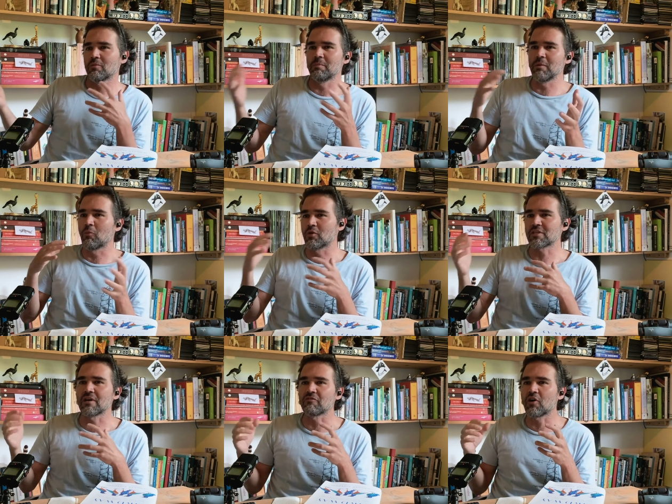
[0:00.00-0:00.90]
be more
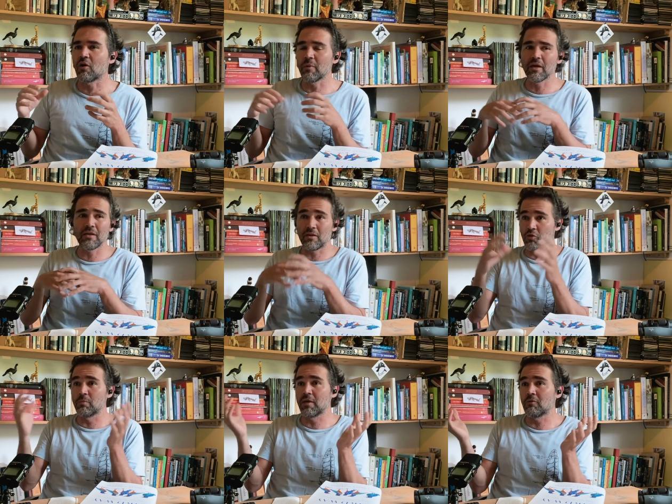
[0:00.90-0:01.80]
stuff coming. It
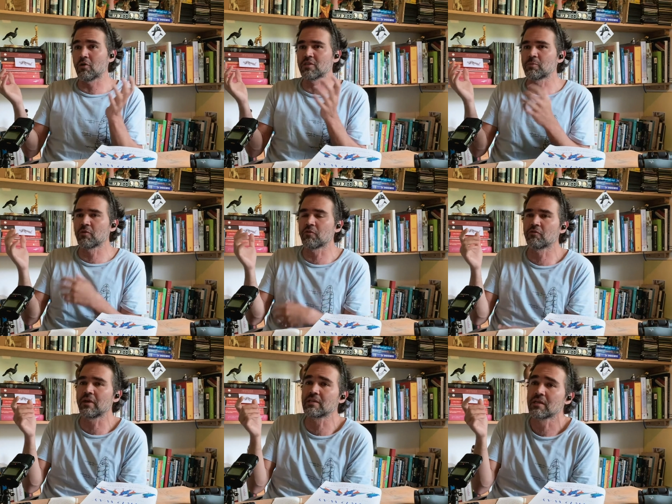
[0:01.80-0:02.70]
could be all these beautiful
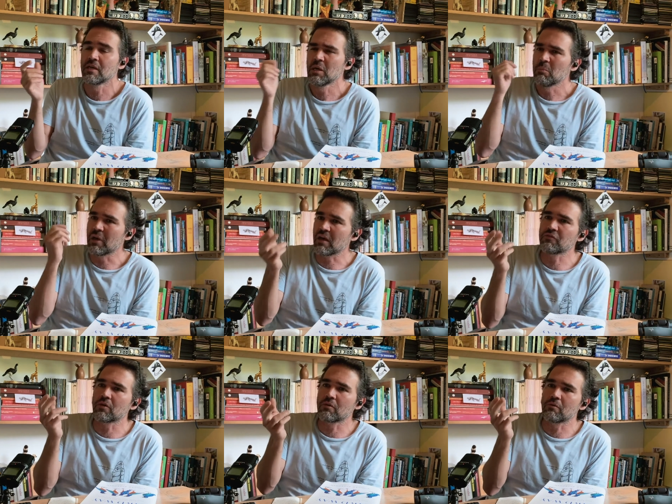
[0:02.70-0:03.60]
things. But
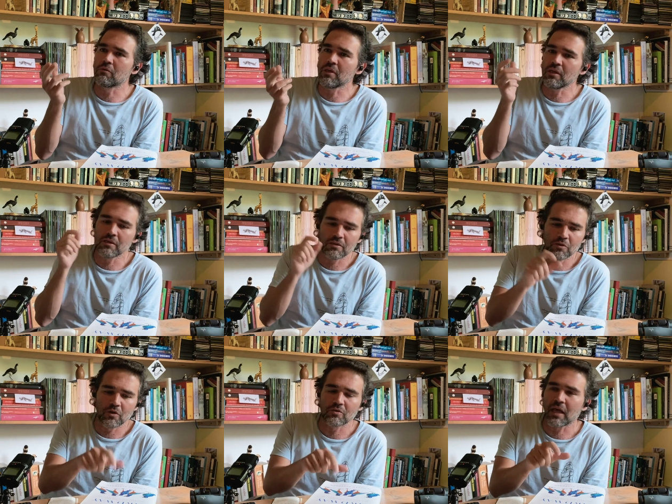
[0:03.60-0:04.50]
after reading,
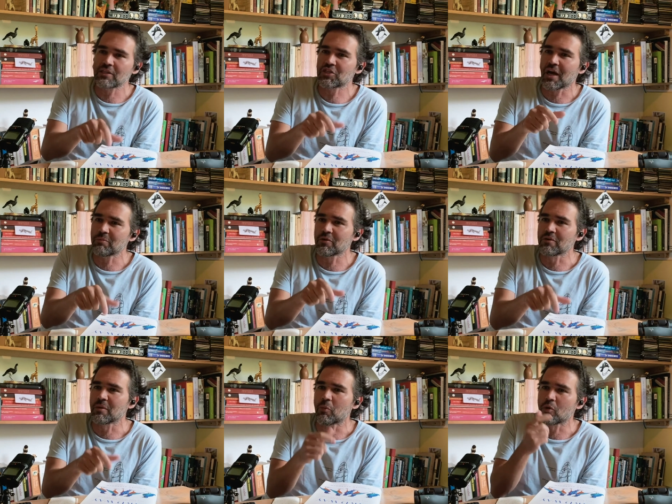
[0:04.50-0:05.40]
that chapter
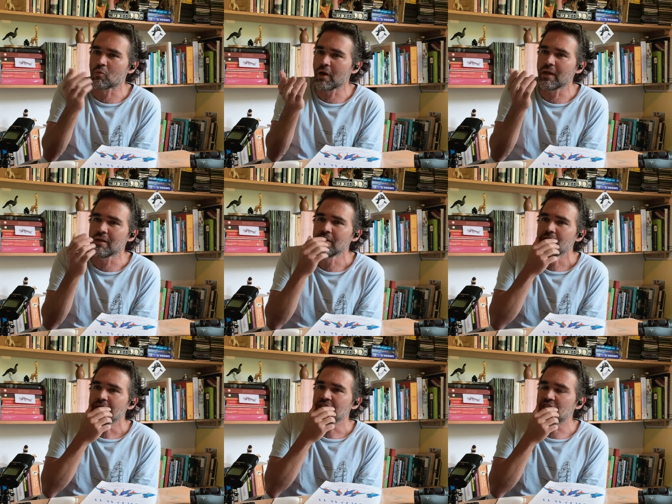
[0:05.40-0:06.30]
in The Birdway,
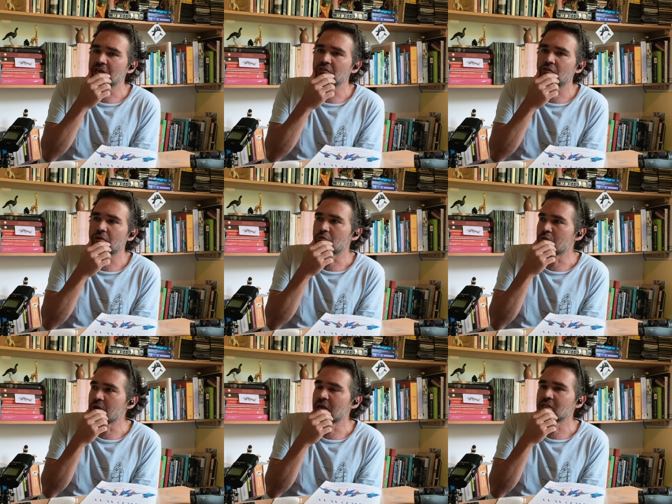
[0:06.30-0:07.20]
Jennifer
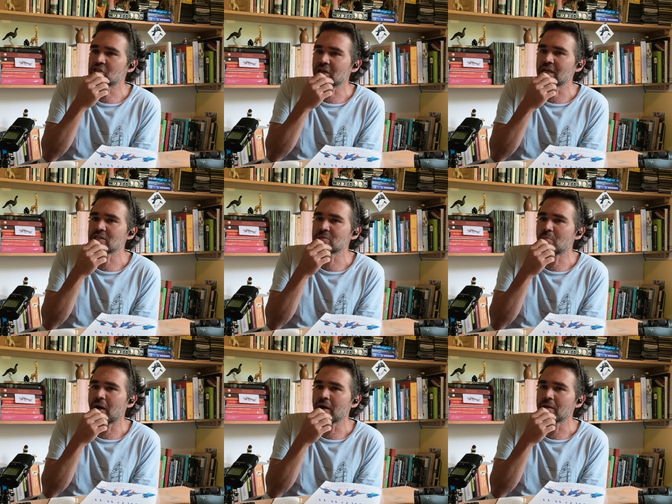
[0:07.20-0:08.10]
really changed
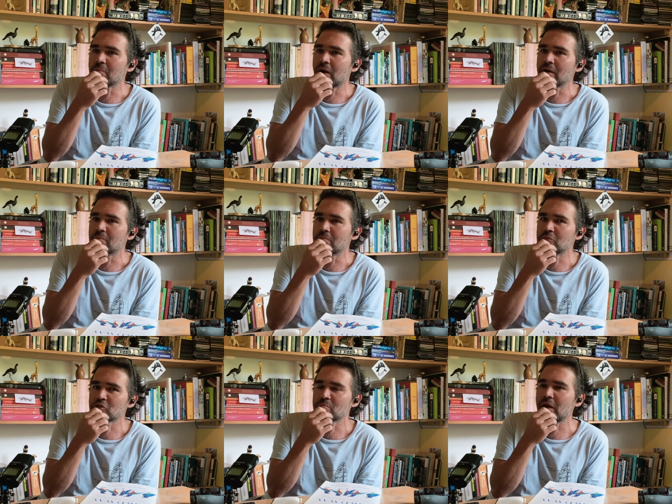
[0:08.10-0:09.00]
my
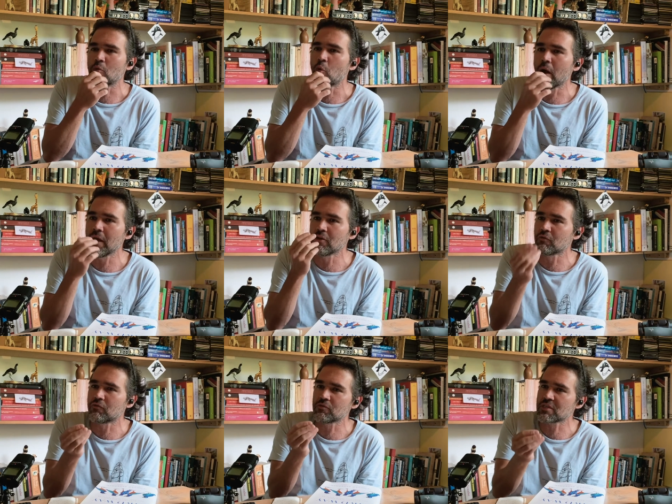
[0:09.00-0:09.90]
way
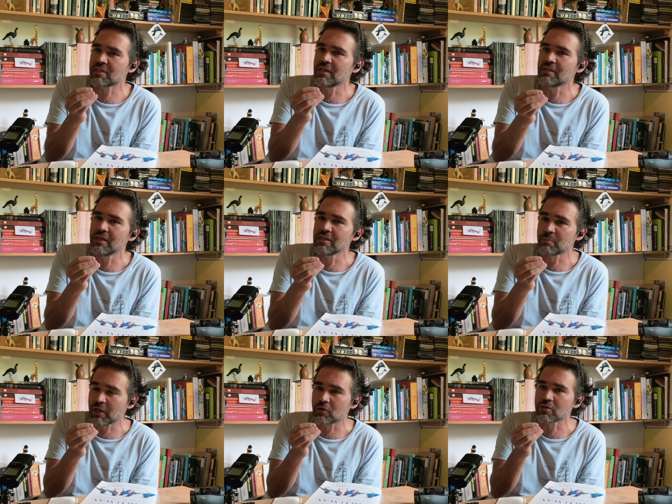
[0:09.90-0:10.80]
of seeing this,
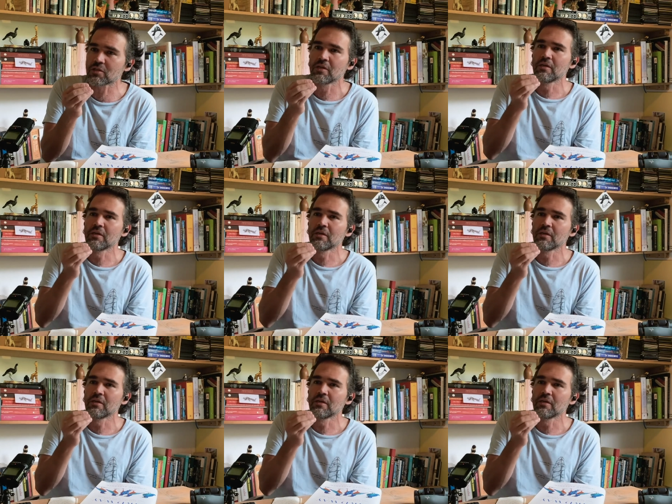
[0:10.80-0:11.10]
because